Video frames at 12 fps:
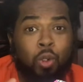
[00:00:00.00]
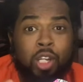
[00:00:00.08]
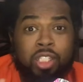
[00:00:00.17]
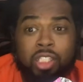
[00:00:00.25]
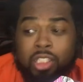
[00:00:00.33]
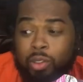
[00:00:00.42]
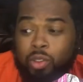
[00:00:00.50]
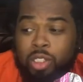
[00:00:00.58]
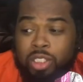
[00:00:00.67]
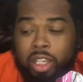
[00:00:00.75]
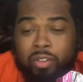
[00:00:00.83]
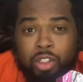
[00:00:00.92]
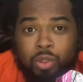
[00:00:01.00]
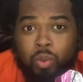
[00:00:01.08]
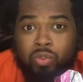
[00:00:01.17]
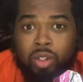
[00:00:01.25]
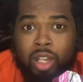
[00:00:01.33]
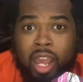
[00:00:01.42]
crazy because I was gonna save this
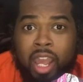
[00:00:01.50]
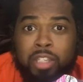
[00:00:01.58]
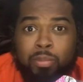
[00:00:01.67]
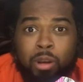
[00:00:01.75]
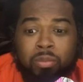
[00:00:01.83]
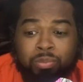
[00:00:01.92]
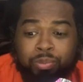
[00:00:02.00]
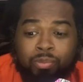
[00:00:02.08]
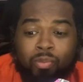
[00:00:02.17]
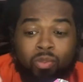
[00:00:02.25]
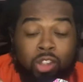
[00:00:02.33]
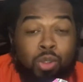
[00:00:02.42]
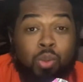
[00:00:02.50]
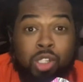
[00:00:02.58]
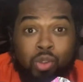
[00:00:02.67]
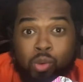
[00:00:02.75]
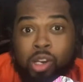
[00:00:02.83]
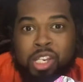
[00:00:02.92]
one for last, but this one
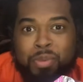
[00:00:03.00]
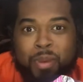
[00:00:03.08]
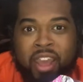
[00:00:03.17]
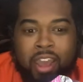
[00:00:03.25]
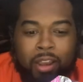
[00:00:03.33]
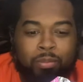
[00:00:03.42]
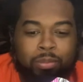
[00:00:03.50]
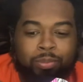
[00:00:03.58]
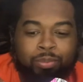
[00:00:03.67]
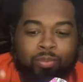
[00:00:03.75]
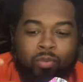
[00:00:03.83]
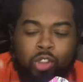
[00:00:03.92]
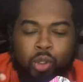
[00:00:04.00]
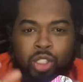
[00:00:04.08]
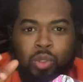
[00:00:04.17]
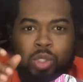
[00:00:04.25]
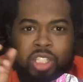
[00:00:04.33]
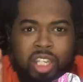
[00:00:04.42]
is really bad. So
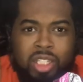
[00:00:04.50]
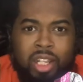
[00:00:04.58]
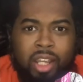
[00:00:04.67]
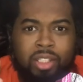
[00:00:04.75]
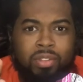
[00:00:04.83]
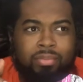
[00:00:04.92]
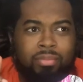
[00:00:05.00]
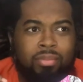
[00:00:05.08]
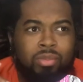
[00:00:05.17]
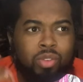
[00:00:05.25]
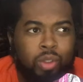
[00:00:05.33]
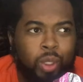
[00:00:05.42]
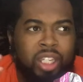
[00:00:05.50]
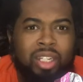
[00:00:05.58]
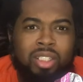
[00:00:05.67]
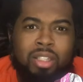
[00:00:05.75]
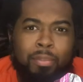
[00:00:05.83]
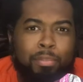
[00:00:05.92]
this one tastes like you're
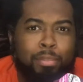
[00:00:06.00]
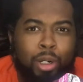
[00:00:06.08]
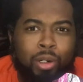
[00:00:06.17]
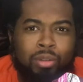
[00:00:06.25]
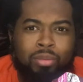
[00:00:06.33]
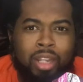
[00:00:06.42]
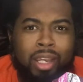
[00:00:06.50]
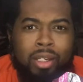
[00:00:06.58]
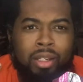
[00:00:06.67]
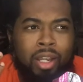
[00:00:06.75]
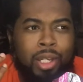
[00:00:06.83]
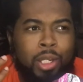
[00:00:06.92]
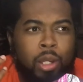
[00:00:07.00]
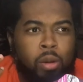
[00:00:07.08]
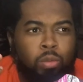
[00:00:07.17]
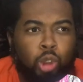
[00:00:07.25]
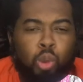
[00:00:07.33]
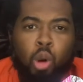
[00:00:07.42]
eating something burnt, like
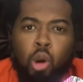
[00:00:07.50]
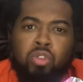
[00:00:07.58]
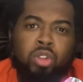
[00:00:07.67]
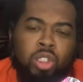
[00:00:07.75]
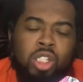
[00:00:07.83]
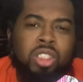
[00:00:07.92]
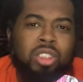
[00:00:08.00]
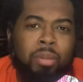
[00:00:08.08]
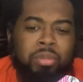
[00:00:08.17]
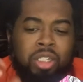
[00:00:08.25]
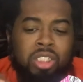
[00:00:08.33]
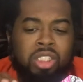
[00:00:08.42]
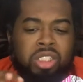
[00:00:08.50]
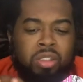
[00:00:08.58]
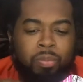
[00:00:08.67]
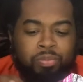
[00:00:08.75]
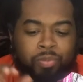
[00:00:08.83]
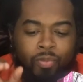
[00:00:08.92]
you overcook something. This
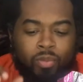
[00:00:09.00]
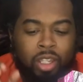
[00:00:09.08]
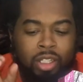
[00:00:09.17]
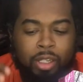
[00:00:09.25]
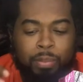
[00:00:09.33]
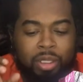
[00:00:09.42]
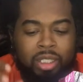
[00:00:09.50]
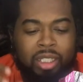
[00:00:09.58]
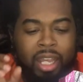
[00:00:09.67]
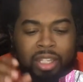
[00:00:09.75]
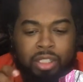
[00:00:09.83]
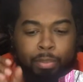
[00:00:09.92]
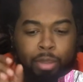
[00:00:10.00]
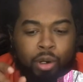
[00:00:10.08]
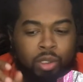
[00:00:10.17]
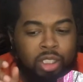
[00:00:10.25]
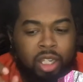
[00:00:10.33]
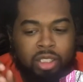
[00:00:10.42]
is—it completely has a
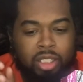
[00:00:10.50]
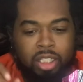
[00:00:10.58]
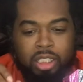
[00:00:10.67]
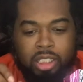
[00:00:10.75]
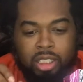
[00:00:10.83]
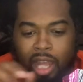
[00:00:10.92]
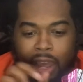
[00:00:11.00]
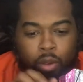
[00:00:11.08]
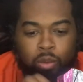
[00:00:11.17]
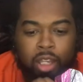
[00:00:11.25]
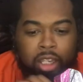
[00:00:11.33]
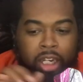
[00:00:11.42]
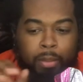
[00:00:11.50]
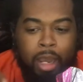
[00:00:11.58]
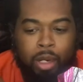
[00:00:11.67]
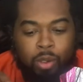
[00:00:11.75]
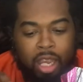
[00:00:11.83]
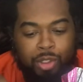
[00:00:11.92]
burnt taste. This I don't think
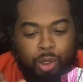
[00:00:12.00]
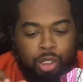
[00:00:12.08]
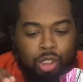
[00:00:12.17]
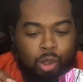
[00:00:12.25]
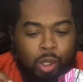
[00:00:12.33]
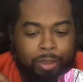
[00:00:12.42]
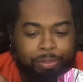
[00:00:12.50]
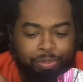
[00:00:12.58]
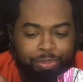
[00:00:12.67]
anybody would actually enjoy.